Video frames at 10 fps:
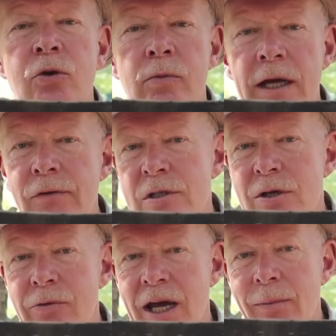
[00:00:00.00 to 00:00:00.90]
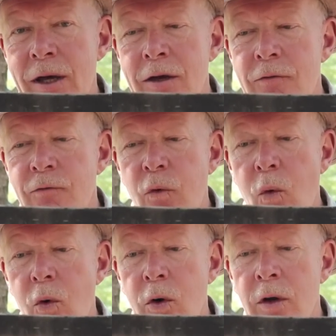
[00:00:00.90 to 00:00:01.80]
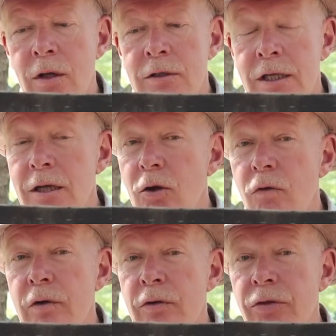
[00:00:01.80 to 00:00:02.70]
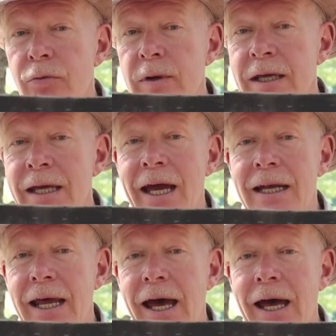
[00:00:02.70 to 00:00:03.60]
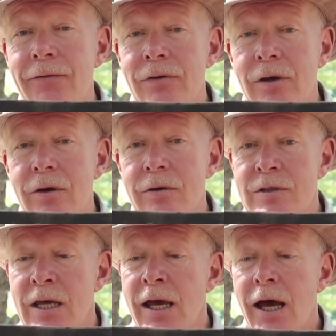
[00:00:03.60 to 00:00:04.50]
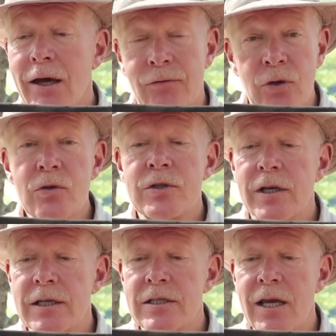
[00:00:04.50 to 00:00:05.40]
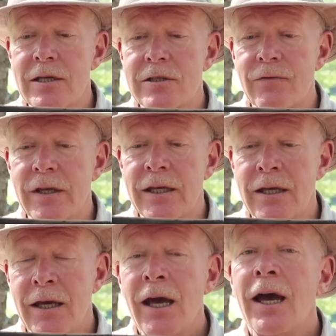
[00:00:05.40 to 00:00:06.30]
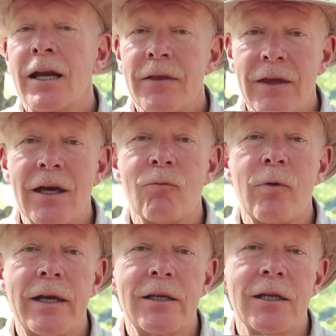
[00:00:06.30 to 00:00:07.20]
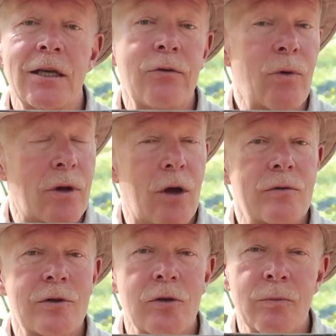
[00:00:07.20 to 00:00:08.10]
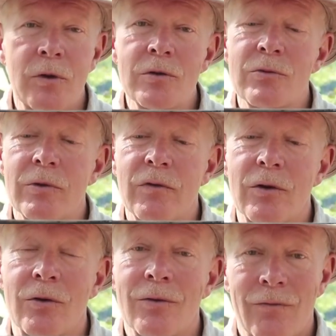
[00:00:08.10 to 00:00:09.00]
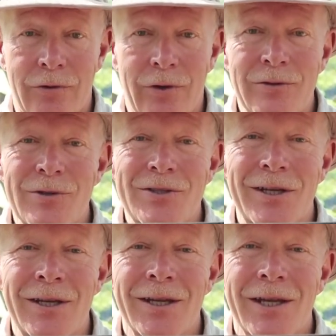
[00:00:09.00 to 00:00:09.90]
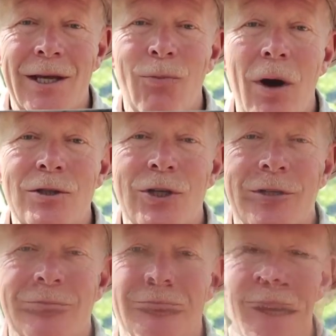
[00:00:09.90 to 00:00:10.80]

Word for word: Terava Skrama for a little over three and a half years. I've used it extensively. I think I'm ready to give you a long-term use review. If you're interested, keep watching.